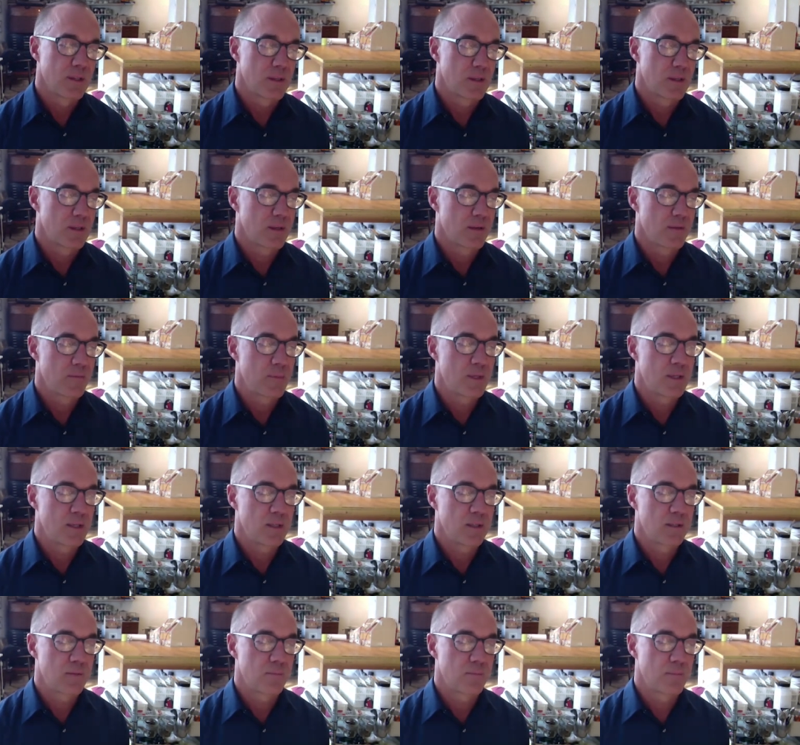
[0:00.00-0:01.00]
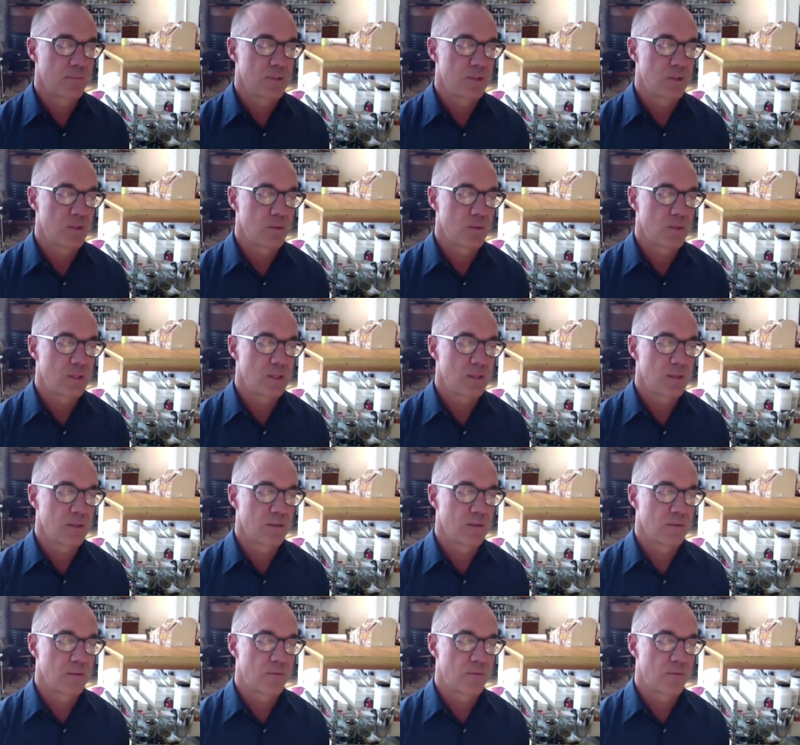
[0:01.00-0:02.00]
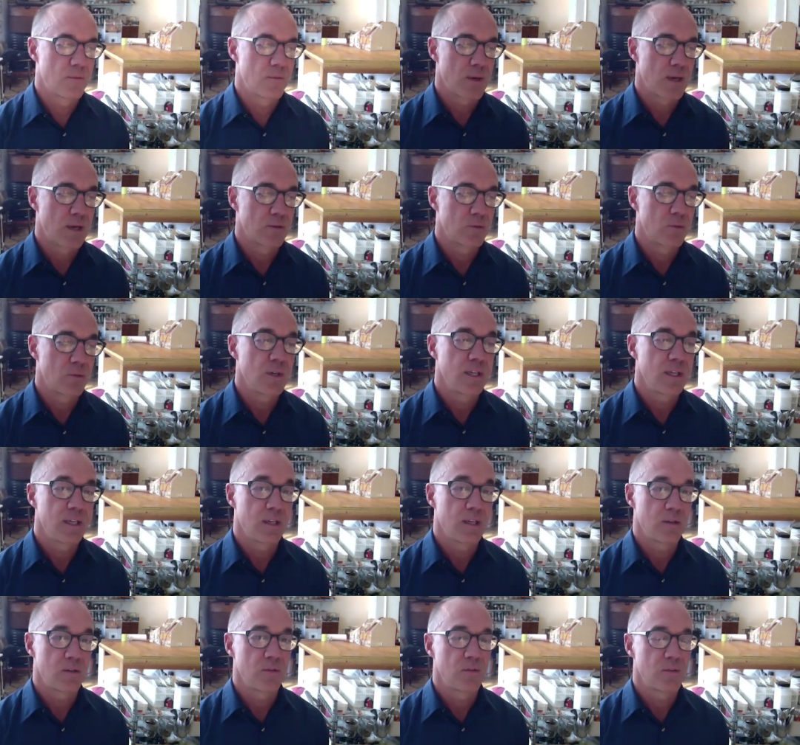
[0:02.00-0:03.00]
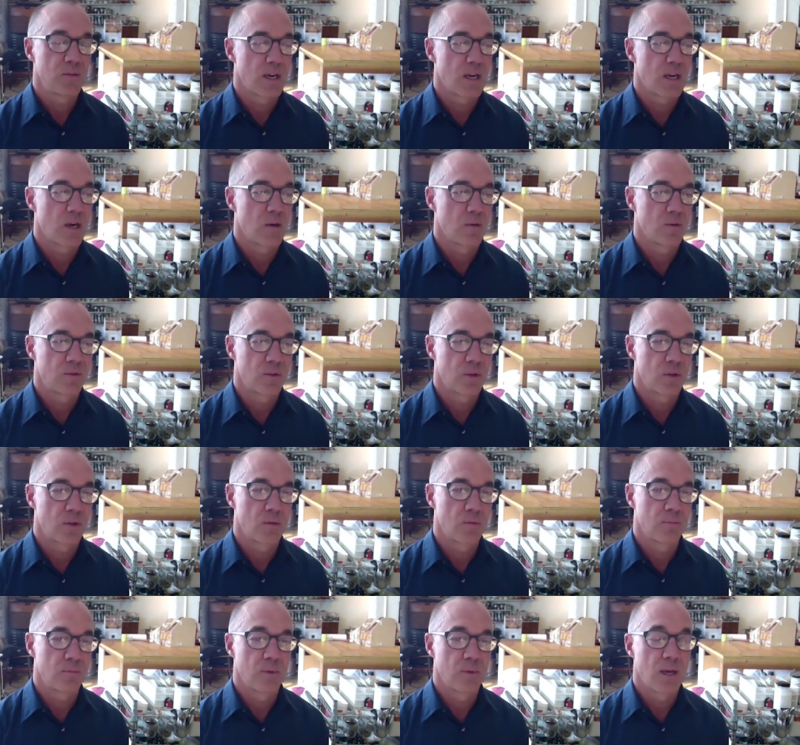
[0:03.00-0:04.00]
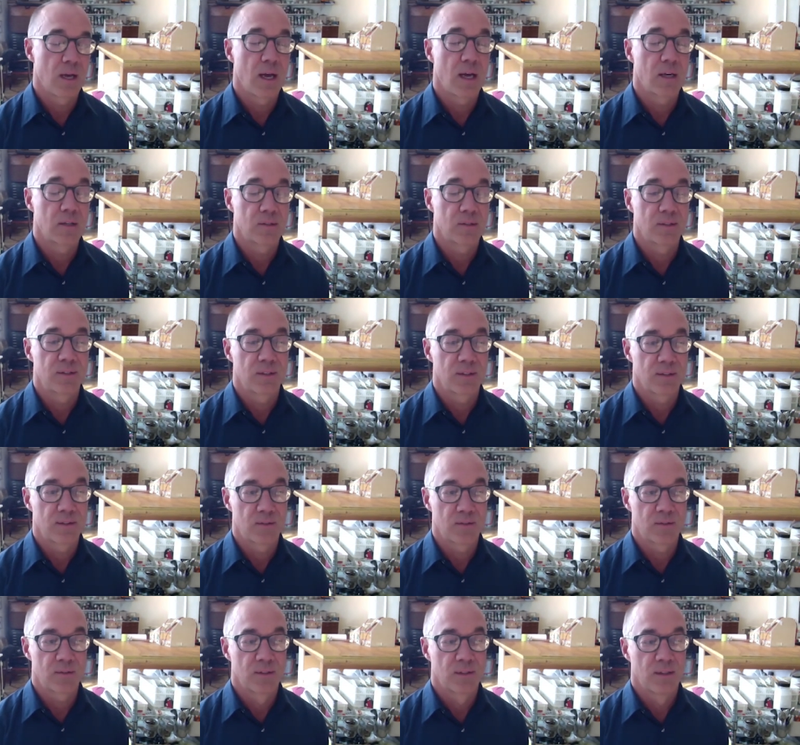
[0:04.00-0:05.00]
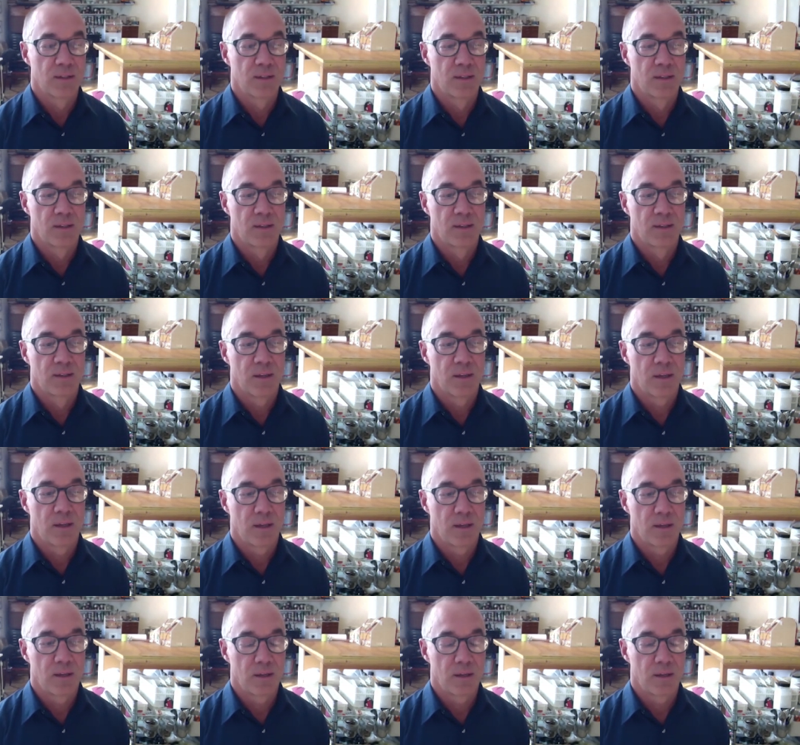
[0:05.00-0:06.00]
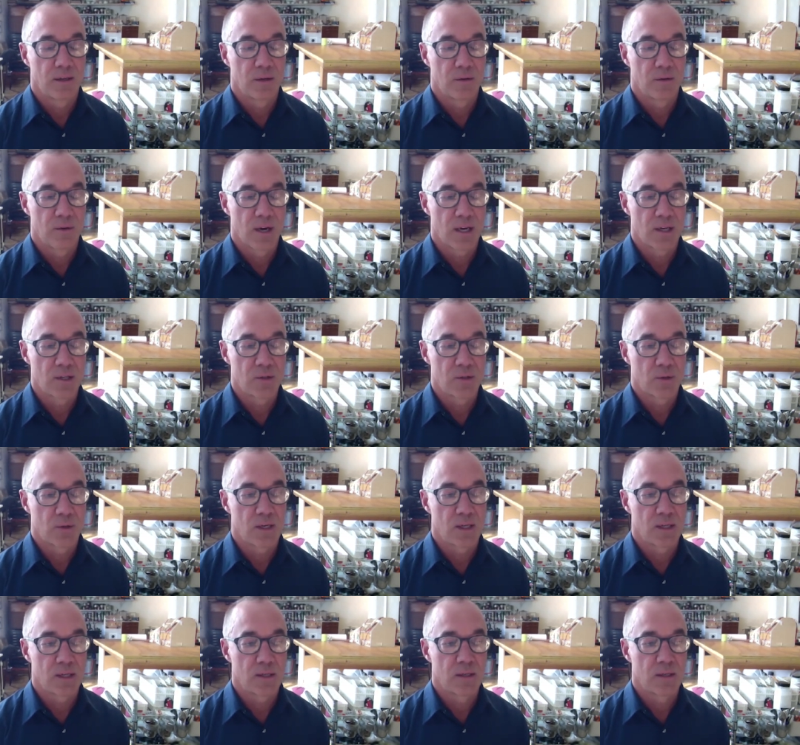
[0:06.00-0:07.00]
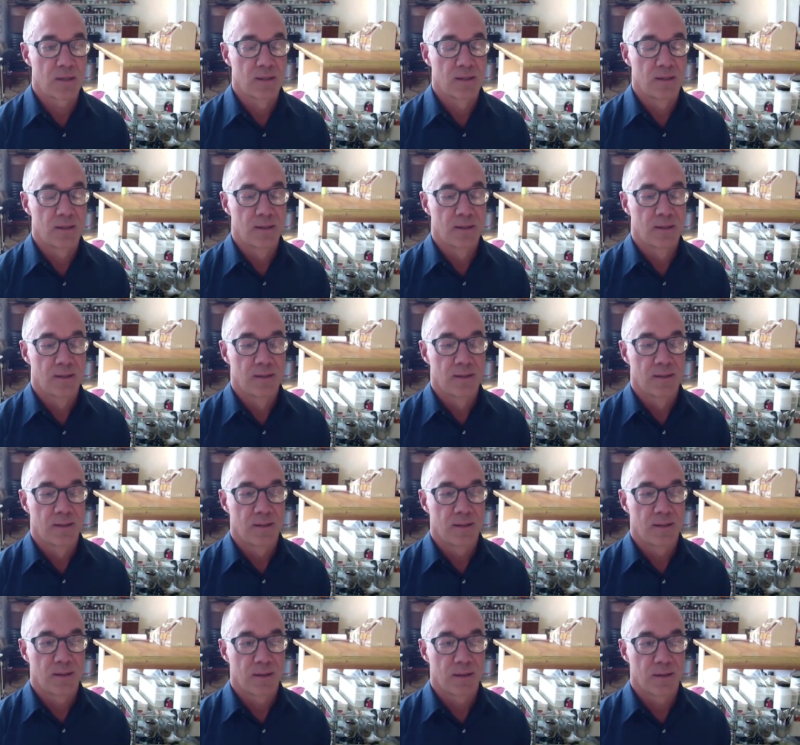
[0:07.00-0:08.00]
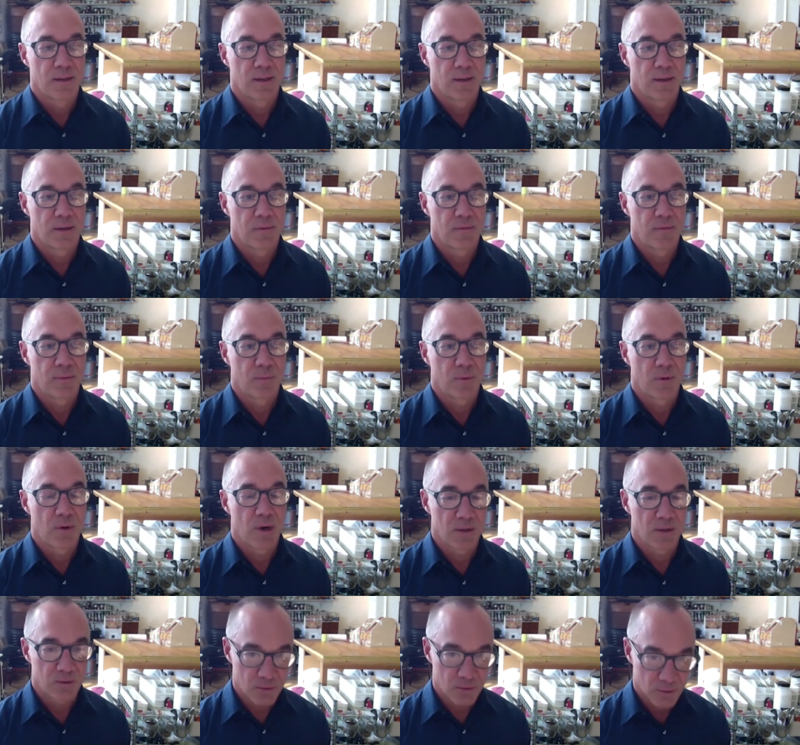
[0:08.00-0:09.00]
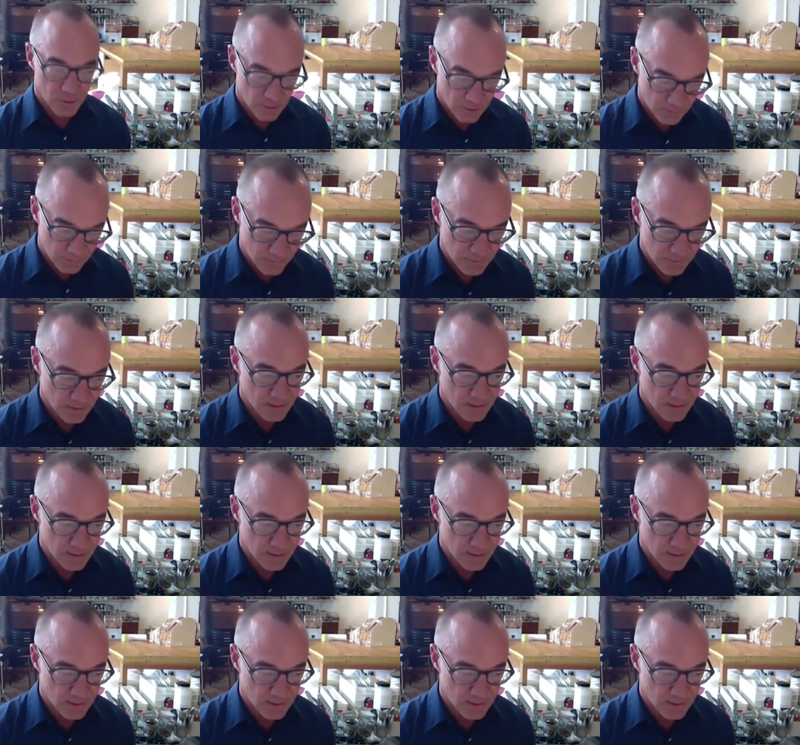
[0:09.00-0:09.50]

uh, I've been, been doing for about 20 years now or so, actually, since I, I graduated uh, from grad school.